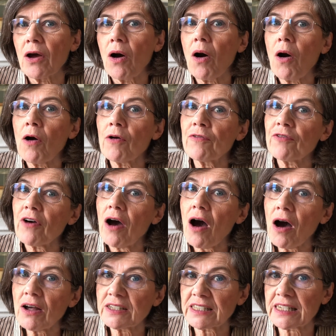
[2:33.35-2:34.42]
of
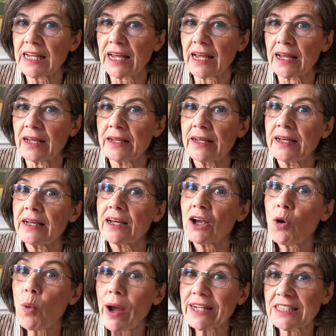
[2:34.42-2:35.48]
asking
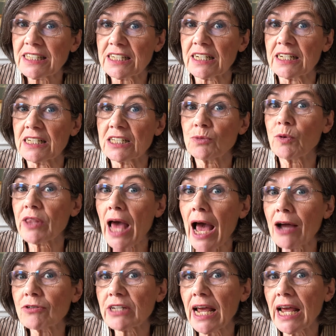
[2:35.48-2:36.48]
questions without